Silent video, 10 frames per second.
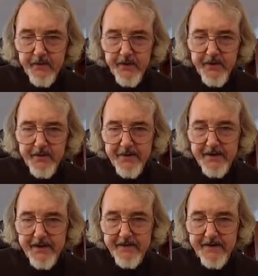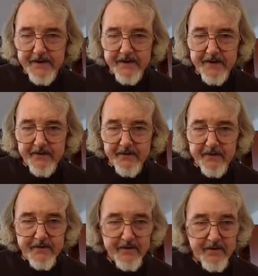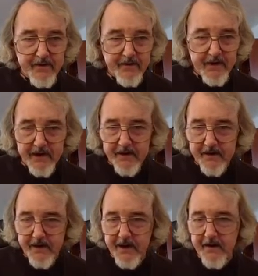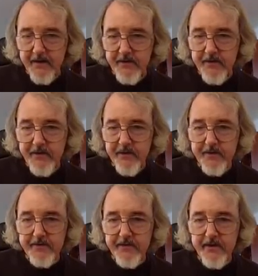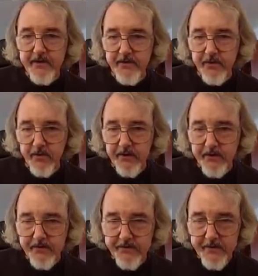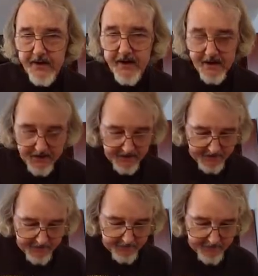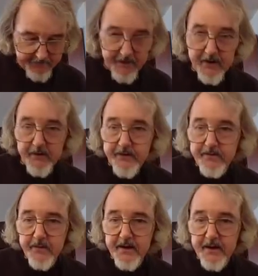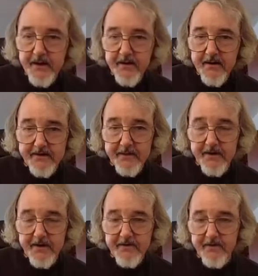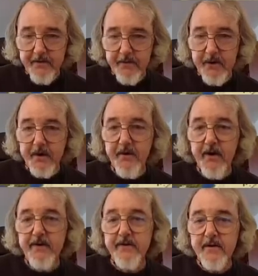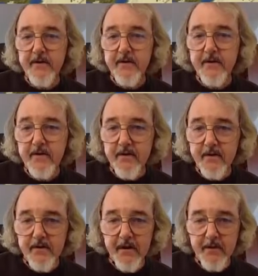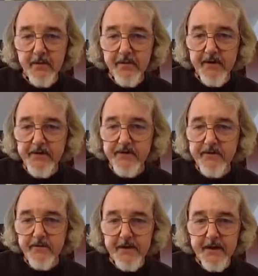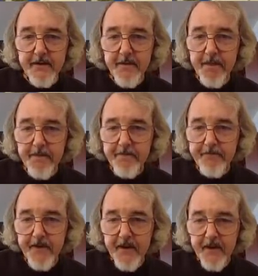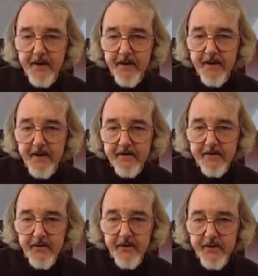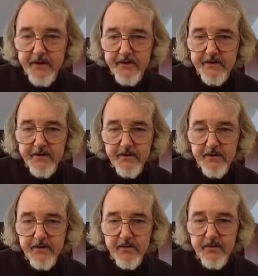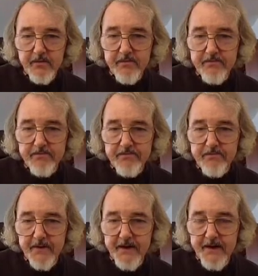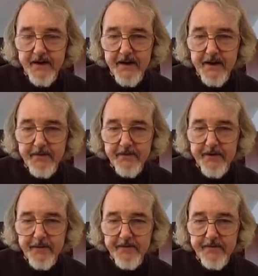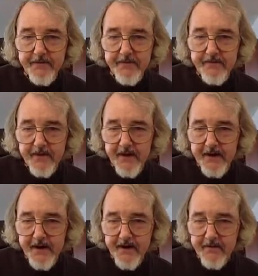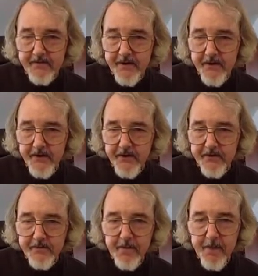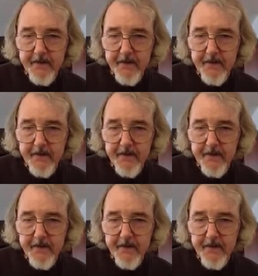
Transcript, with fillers: So we're going to be leaving the desert Uh, now for the rest of our tutorials, and I'm going to follow this way, except that it, we're going to cross it, a little arm of it, in just a minute. So we're going to again head up the steps. Hi cow, how are you?